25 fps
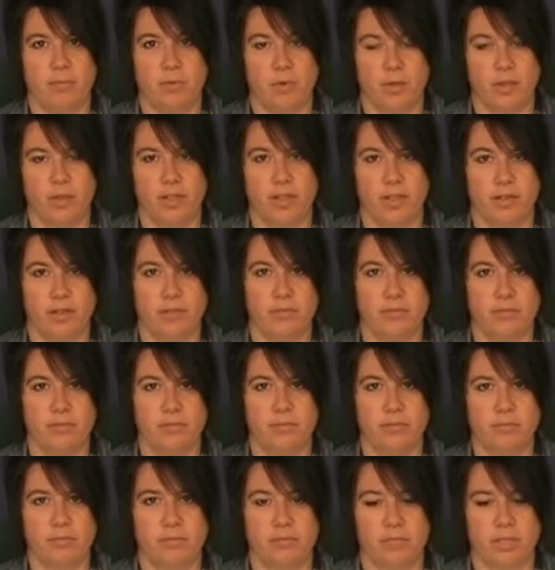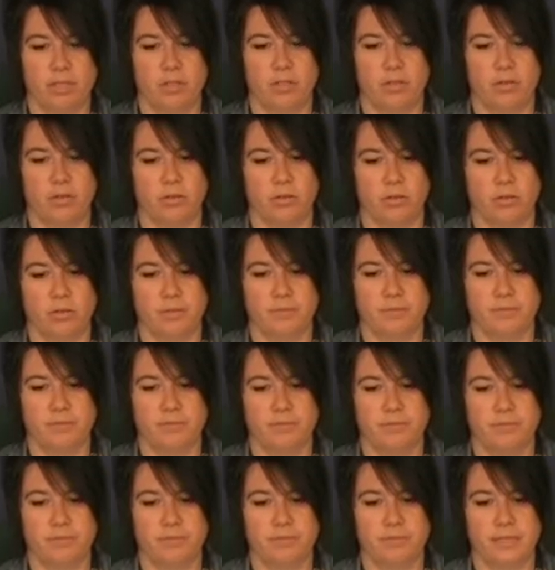within Google.
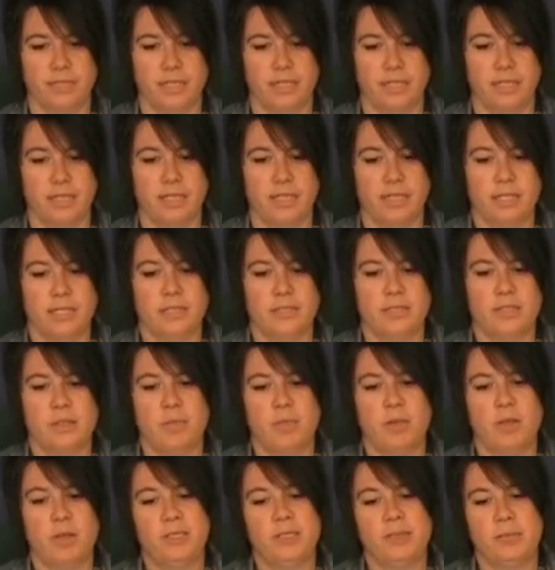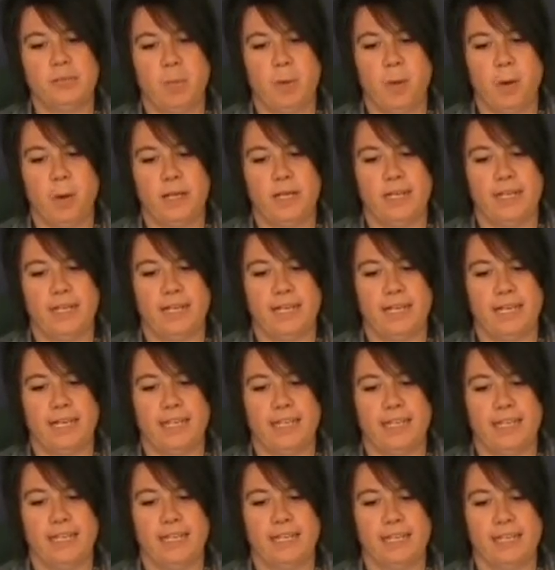So most
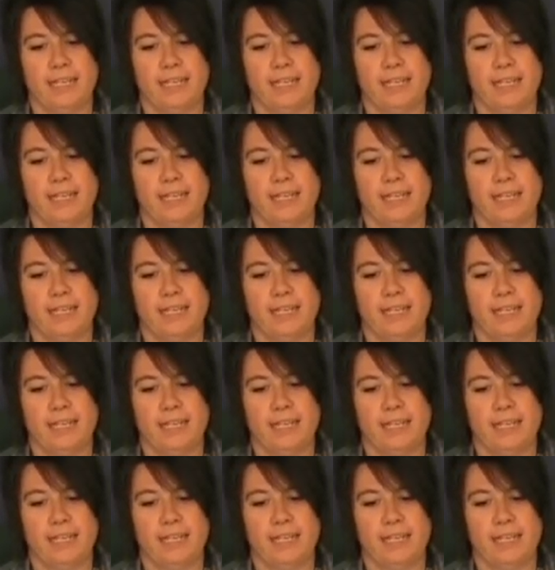importantly,